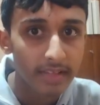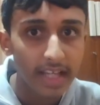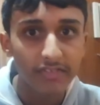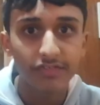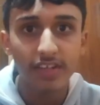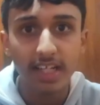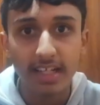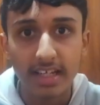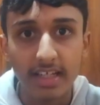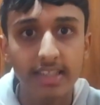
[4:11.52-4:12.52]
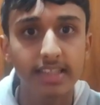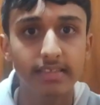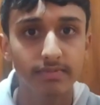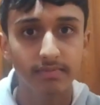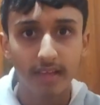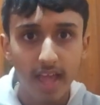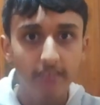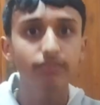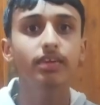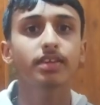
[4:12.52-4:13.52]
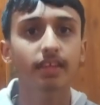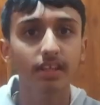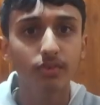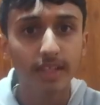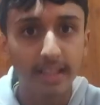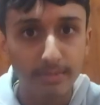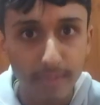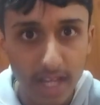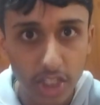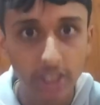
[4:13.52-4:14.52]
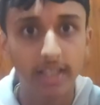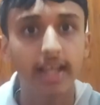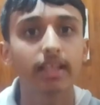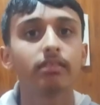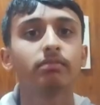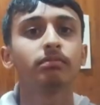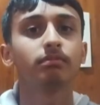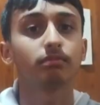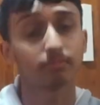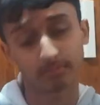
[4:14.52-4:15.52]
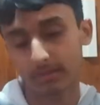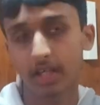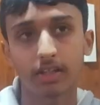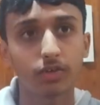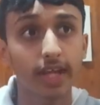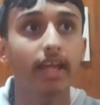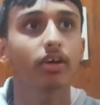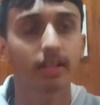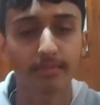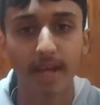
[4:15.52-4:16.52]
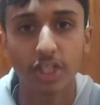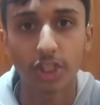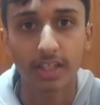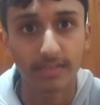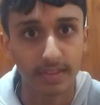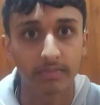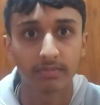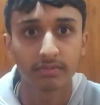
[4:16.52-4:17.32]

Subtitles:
Infinity is everything you can imagine and you cannot imagine even.